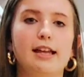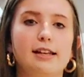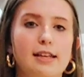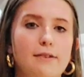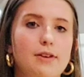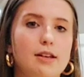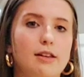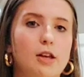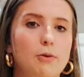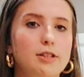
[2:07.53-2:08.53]
and
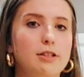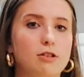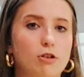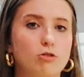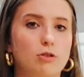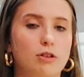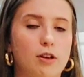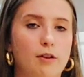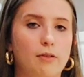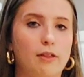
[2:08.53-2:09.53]
even lower
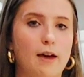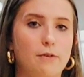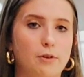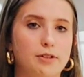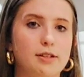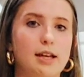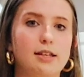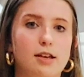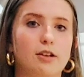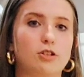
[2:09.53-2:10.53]
testosterone levels
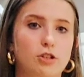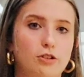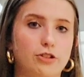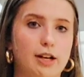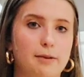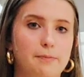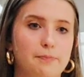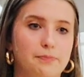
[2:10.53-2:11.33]
in young children.